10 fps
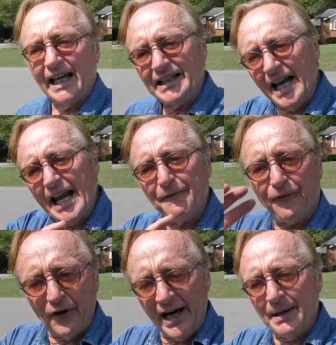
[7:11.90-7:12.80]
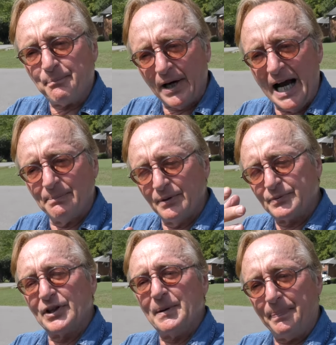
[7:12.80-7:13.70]
they did have frame
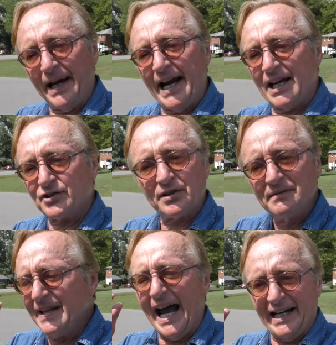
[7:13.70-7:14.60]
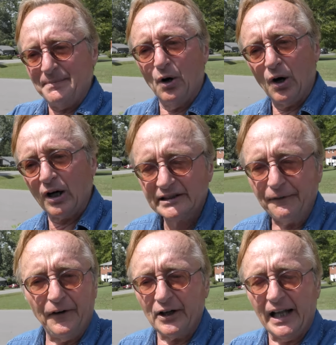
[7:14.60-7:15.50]
problems in the past. Not anymore. They
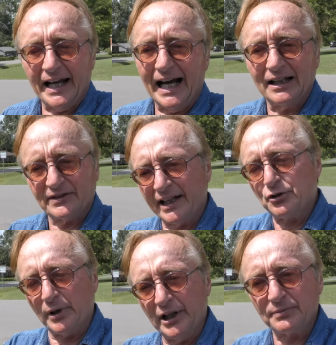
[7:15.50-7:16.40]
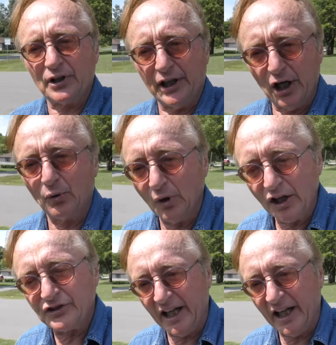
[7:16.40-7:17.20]
figured that out. They treat them so they don't rust